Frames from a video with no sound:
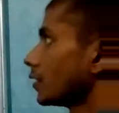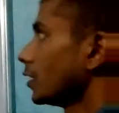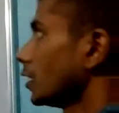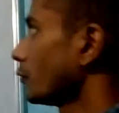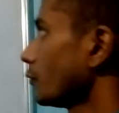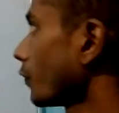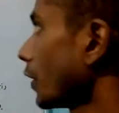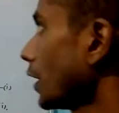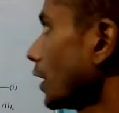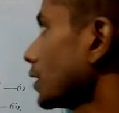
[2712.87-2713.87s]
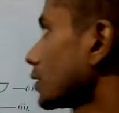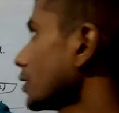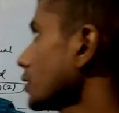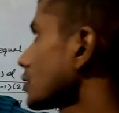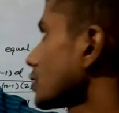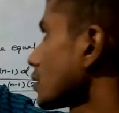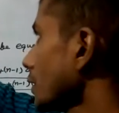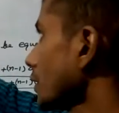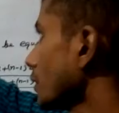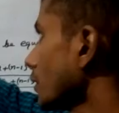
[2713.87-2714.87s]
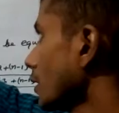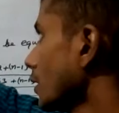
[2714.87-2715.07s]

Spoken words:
the 13th term here